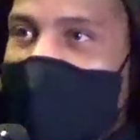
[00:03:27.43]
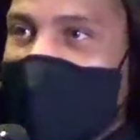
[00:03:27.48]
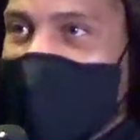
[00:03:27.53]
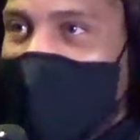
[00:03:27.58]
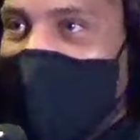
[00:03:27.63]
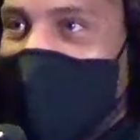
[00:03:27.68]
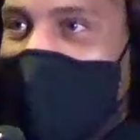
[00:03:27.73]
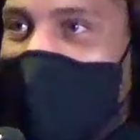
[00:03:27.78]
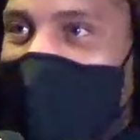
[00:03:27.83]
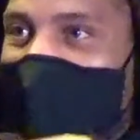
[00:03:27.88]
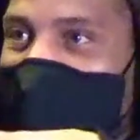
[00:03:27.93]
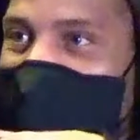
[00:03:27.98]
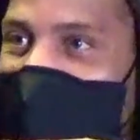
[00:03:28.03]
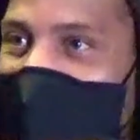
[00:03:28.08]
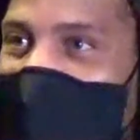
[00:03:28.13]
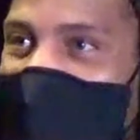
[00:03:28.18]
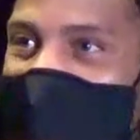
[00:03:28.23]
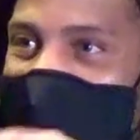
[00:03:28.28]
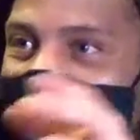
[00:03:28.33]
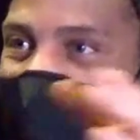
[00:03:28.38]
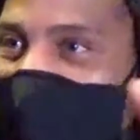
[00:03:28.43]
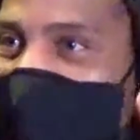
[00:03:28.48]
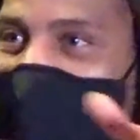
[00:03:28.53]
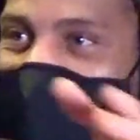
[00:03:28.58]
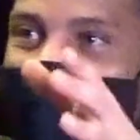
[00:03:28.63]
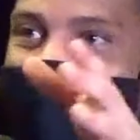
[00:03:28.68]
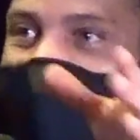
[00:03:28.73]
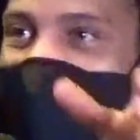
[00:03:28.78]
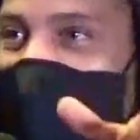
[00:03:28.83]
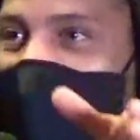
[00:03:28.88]
I don't have bread to do
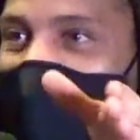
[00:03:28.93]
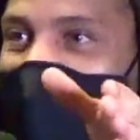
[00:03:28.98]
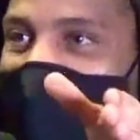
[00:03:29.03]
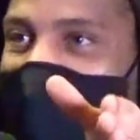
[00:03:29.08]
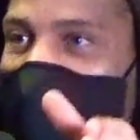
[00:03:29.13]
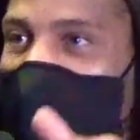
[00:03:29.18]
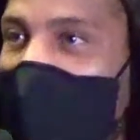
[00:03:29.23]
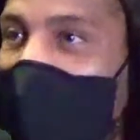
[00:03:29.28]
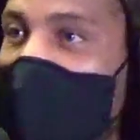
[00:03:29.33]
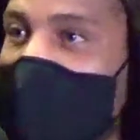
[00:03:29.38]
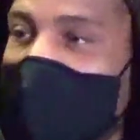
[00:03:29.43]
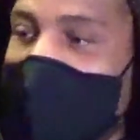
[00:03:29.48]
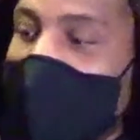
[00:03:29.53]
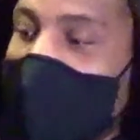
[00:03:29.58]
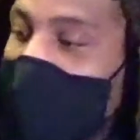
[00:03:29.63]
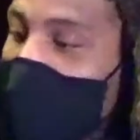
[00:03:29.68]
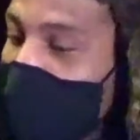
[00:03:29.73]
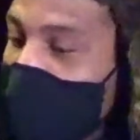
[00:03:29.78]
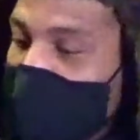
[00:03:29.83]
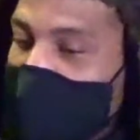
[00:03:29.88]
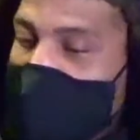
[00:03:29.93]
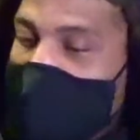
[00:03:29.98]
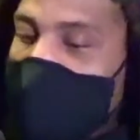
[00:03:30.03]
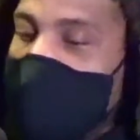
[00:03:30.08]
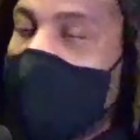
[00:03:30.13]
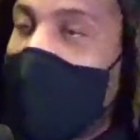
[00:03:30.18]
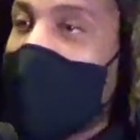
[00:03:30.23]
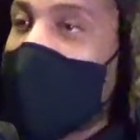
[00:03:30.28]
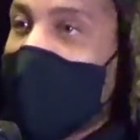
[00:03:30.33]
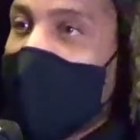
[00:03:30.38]
certain things, but I know I can do what
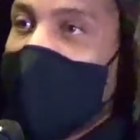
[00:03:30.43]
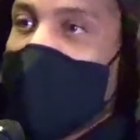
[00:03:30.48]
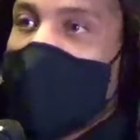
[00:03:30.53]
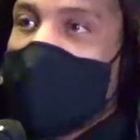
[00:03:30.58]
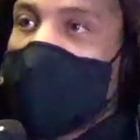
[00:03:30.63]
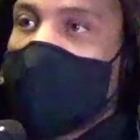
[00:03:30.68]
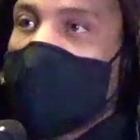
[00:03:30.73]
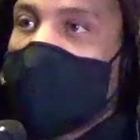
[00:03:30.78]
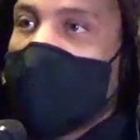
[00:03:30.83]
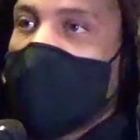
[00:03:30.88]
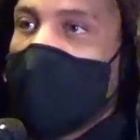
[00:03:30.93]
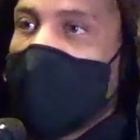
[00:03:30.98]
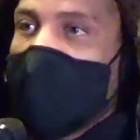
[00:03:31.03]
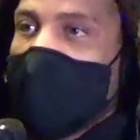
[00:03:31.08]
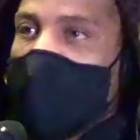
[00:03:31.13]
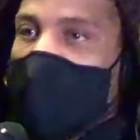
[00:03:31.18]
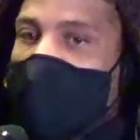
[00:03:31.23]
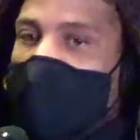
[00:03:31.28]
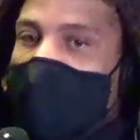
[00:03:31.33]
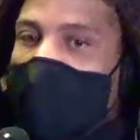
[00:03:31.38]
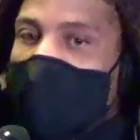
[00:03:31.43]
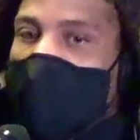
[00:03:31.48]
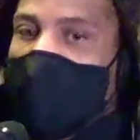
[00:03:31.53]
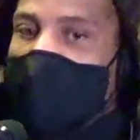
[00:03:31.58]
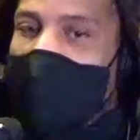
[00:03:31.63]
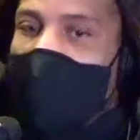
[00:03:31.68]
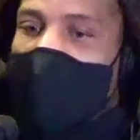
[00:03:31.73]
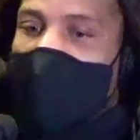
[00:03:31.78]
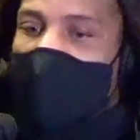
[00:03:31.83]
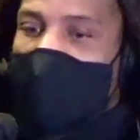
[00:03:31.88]
I can do, which is
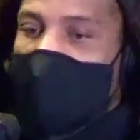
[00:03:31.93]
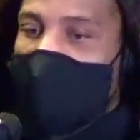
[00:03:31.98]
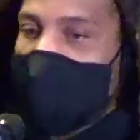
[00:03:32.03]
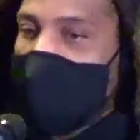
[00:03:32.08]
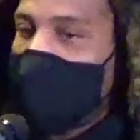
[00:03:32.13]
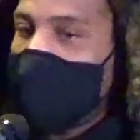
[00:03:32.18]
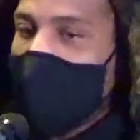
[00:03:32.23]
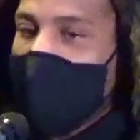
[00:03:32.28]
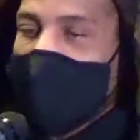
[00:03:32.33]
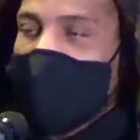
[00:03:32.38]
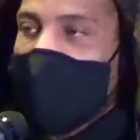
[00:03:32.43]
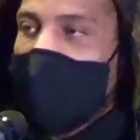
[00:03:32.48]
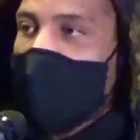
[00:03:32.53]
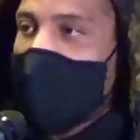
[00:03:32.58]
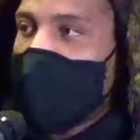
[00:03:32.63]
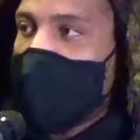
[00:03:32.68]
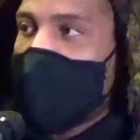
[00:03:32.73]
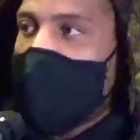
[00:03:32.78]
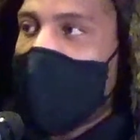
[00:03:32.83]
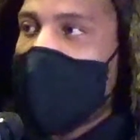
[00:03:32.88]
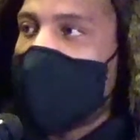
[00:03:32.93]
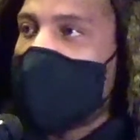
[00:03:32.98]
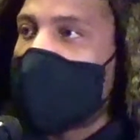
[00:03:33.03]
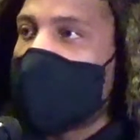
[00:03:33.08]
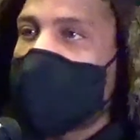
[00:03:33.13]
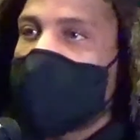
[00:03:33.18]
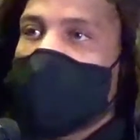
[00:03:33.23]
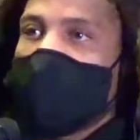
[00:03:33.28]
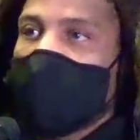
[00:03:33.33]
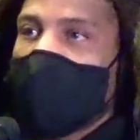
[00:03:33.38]
find a place that can have us for
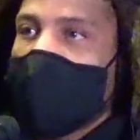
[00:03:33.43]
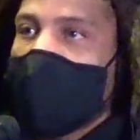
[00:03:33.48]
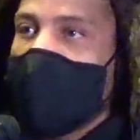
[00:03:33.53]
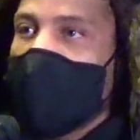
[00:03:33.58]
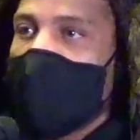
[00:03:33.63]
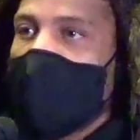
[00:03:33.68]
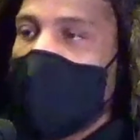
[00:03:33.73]
free.